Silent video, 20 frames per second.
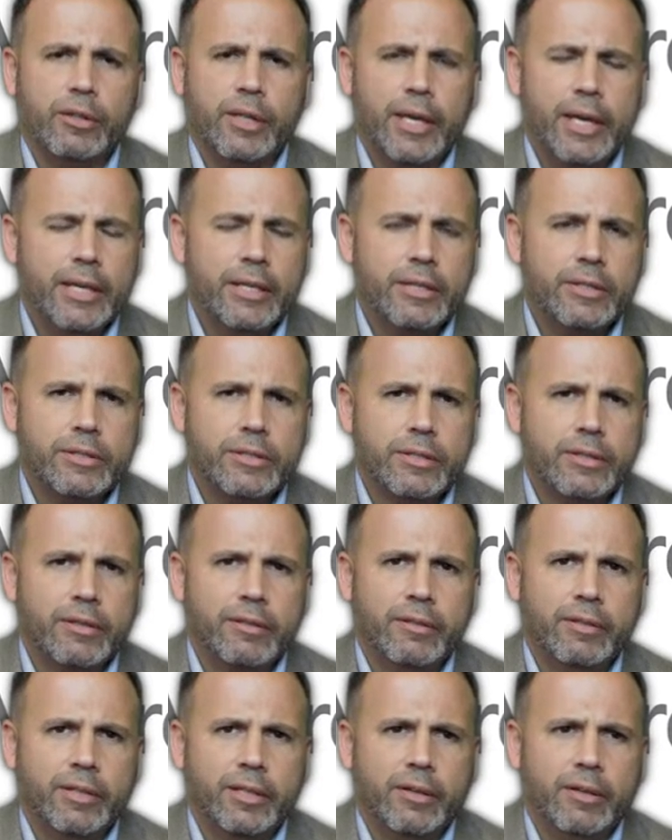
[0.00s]
latest
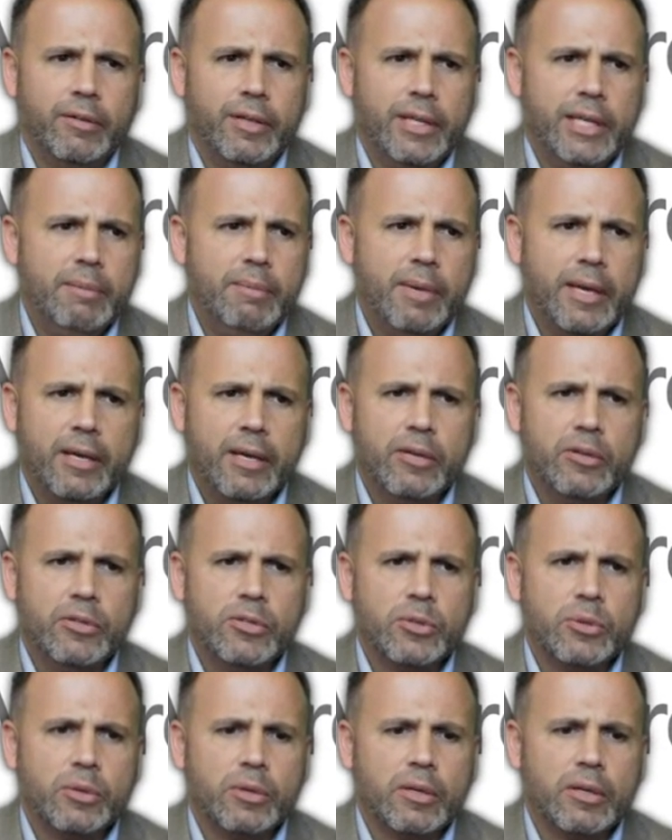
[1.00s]

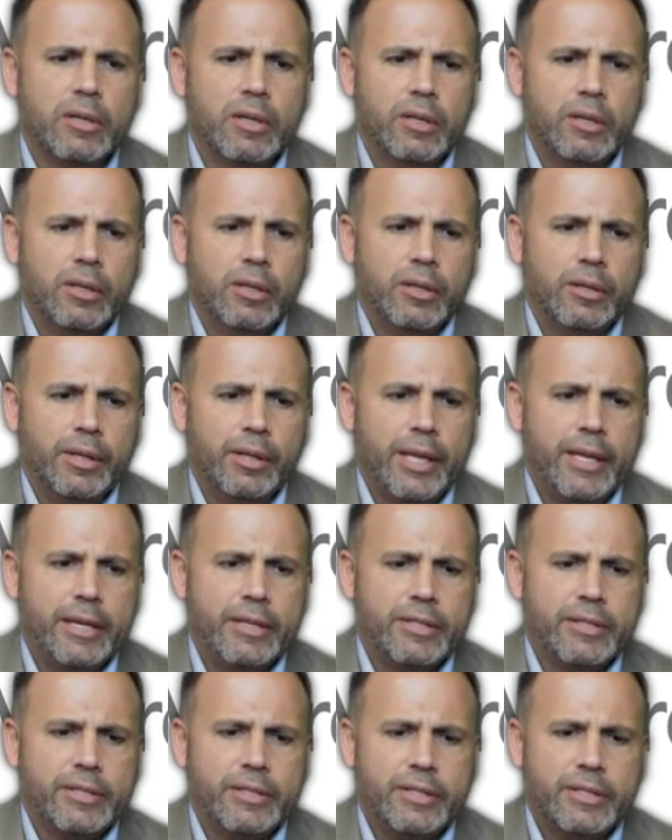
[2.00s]
emails or
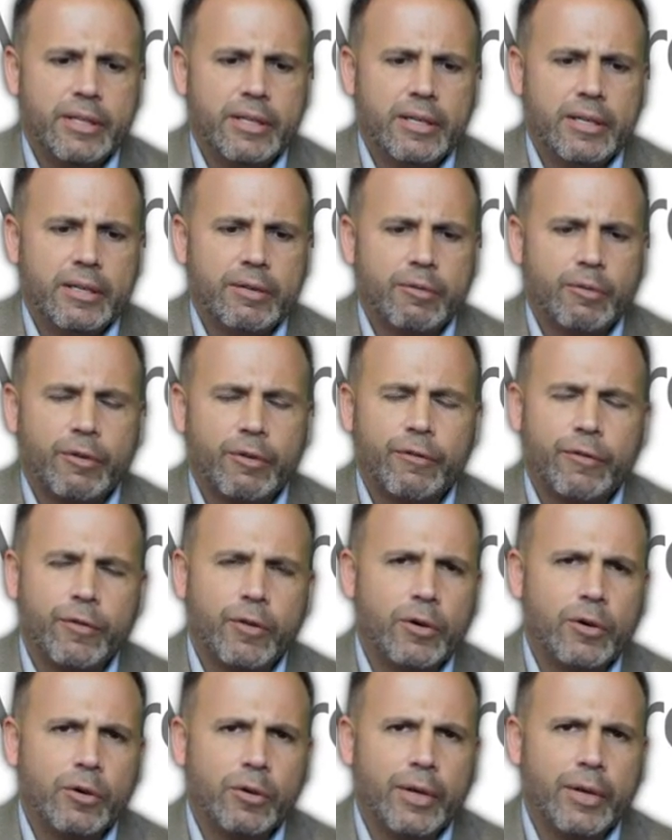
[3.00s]
latest
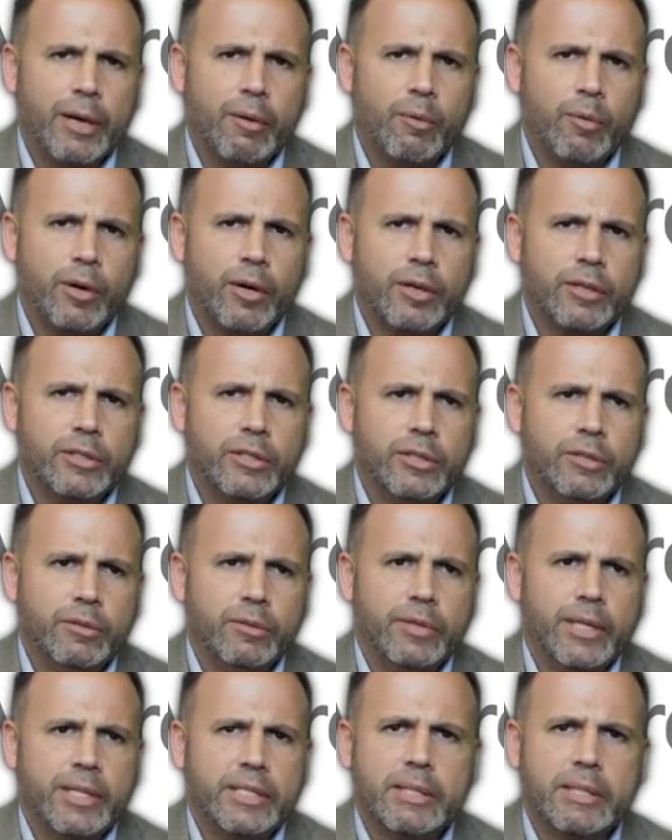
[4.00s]
referral network
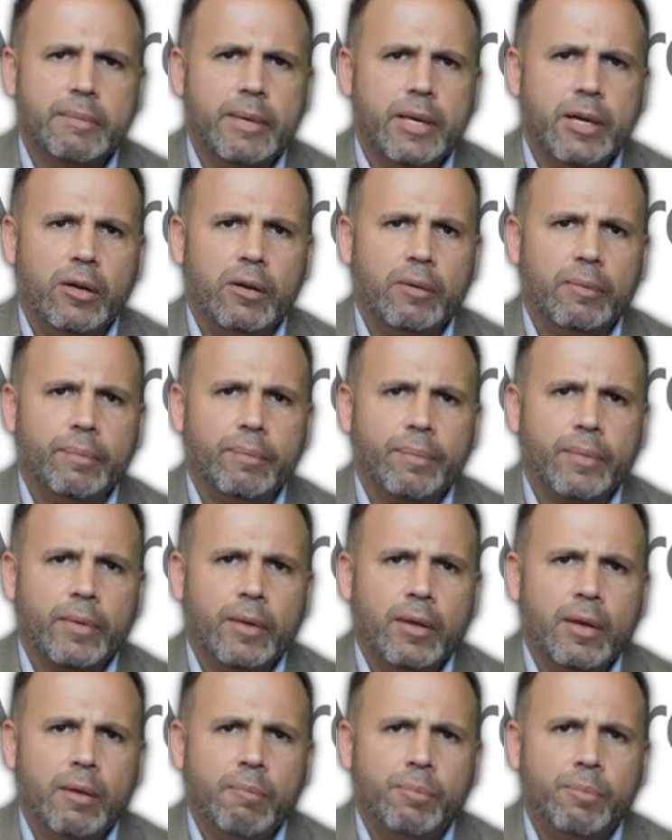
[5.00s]
to get some help.
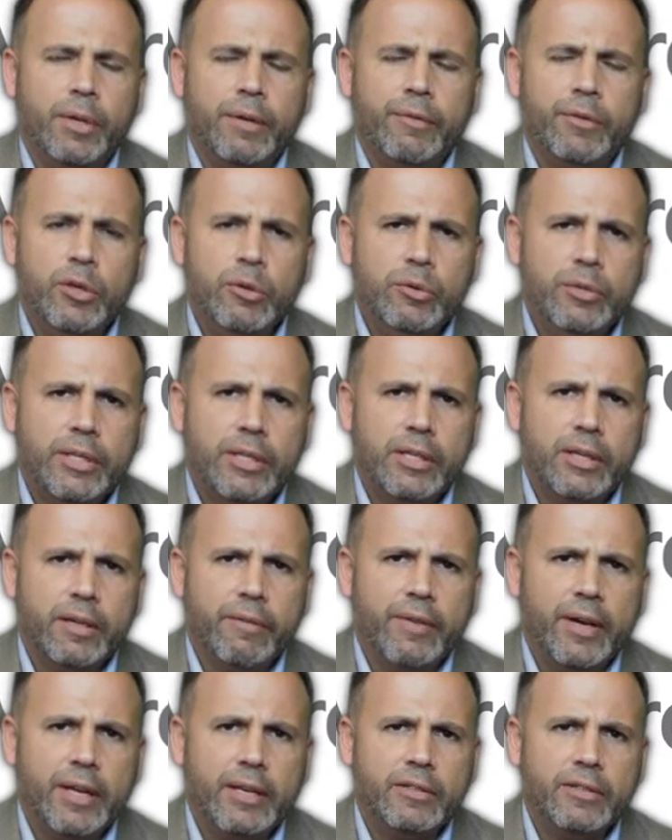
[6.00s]
But if you did an
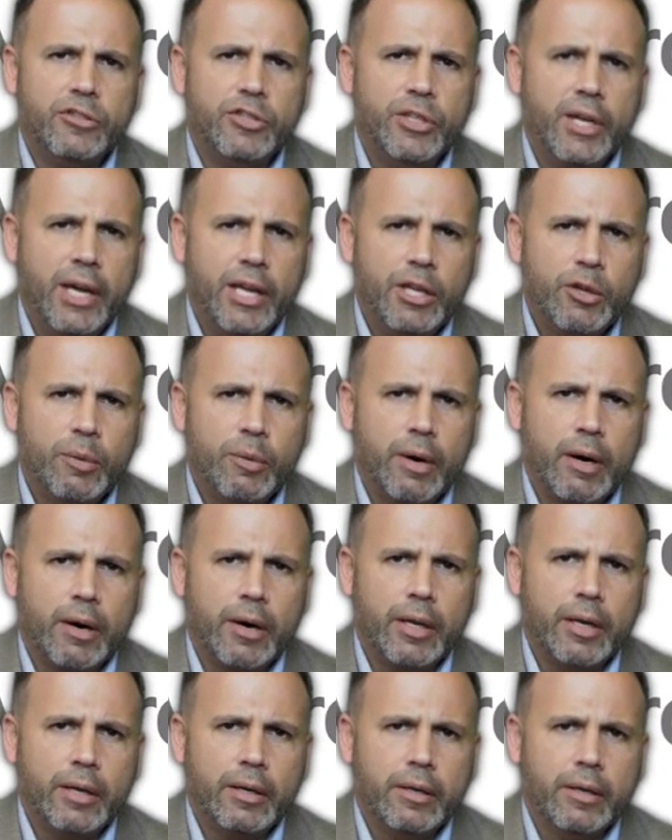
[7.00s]
event in
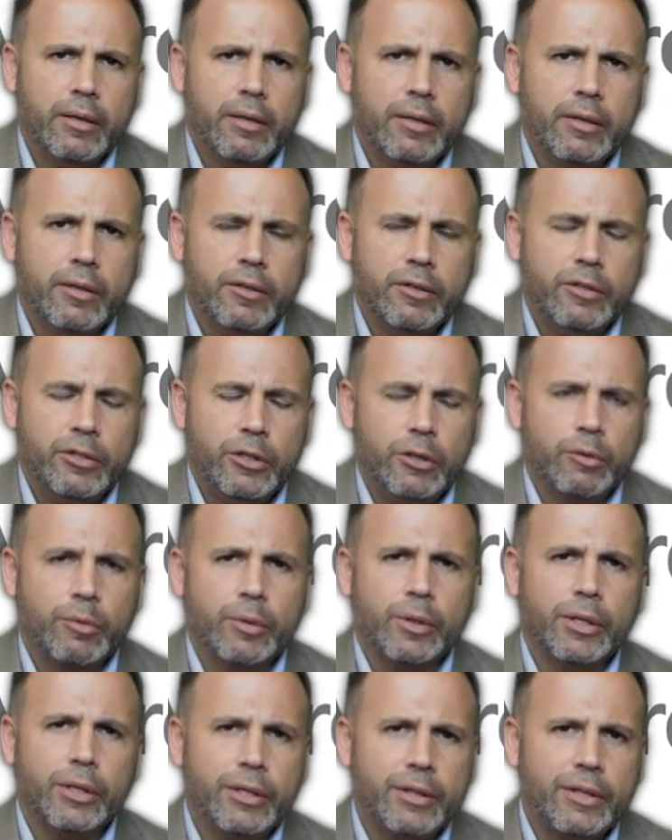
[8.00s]
January, do you
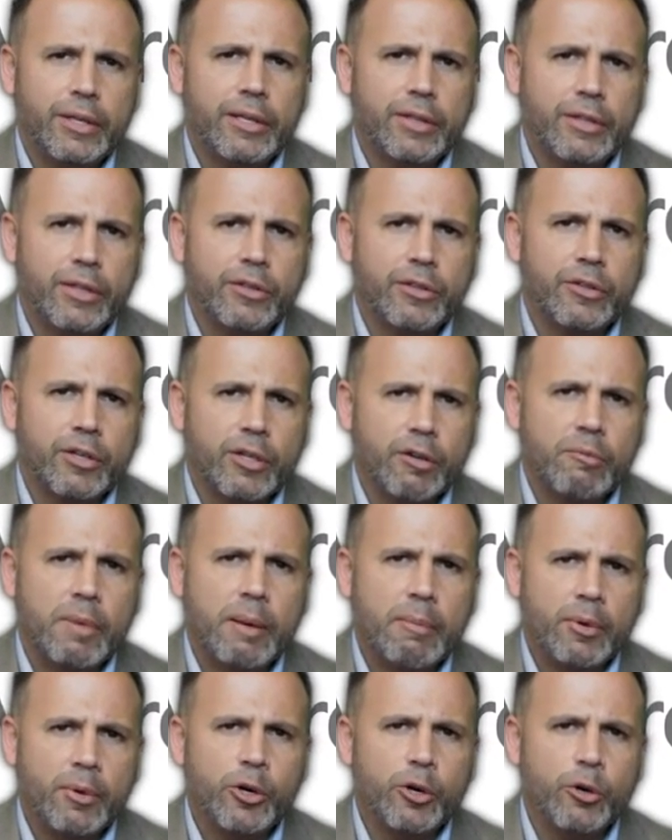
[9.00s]
really think that they're going to
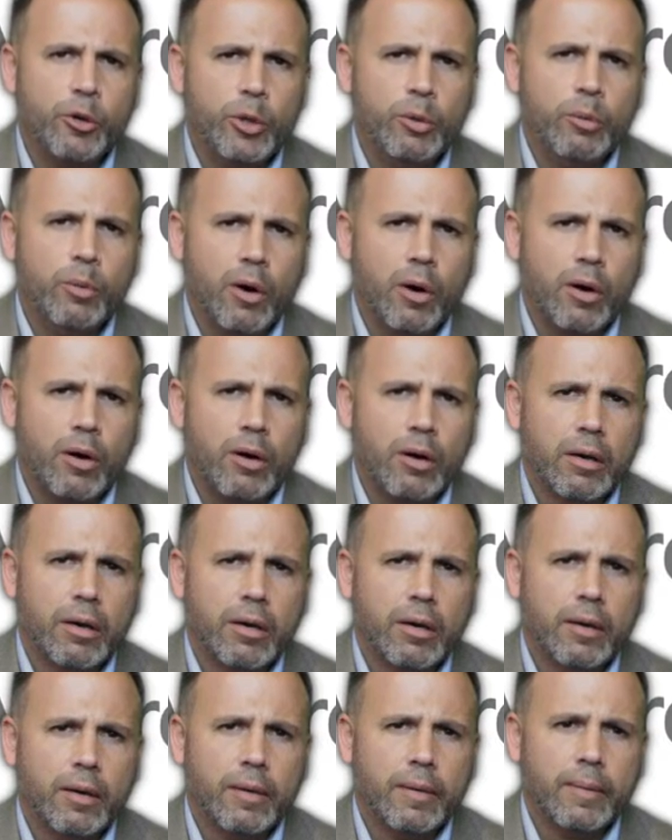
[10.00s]
remember who you are?
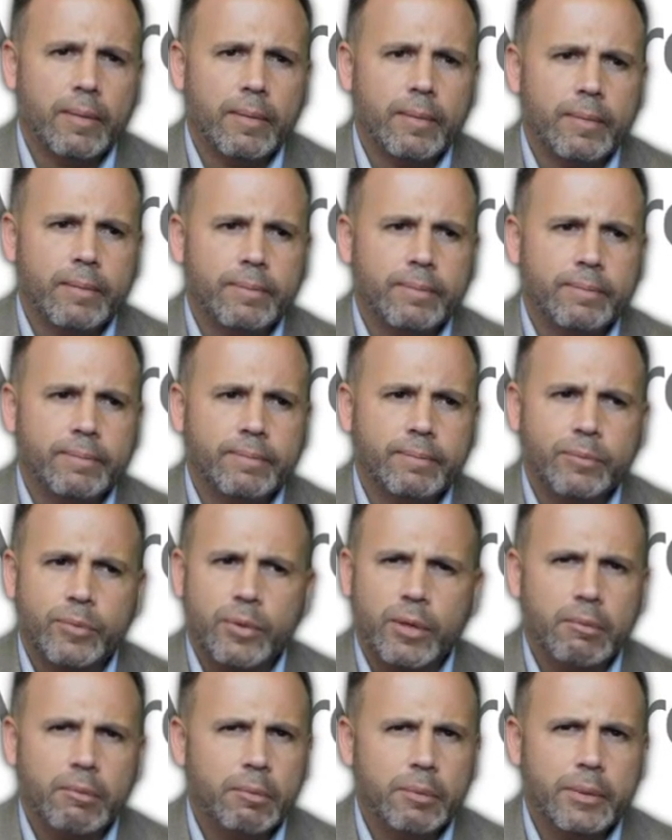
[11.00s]

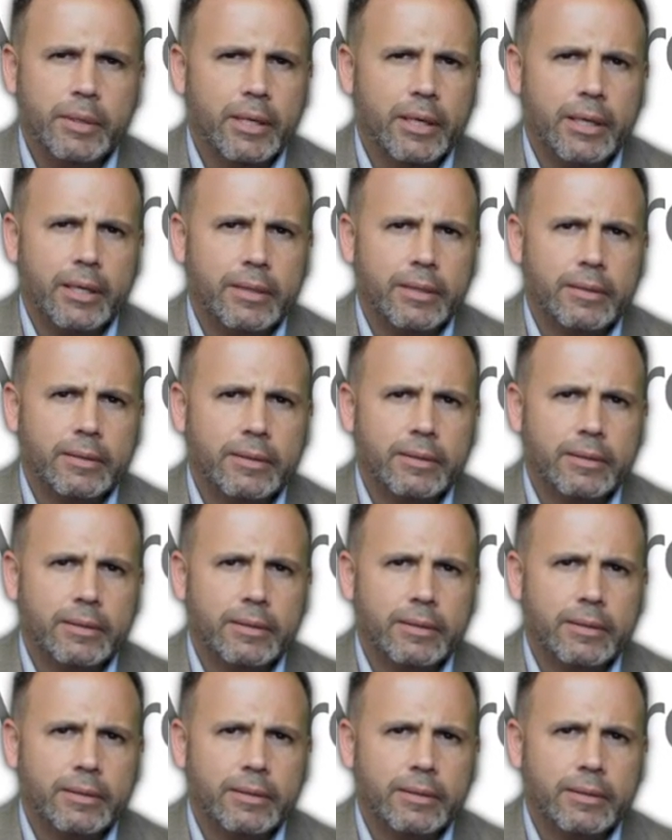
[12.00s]
Probably not.